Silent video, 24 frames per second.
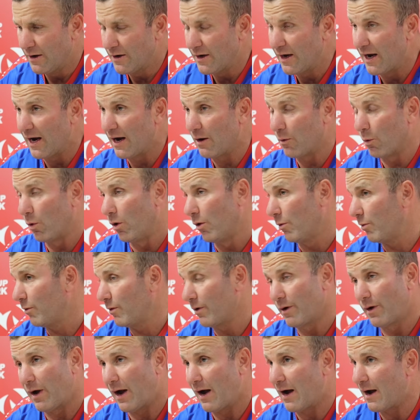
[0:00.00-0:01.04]
Yeah,
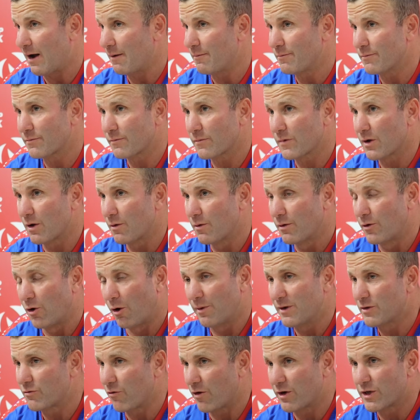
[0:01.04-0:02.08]
well,
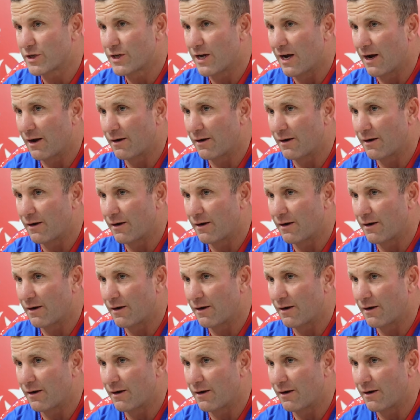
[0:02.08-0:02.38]
Nobby's reached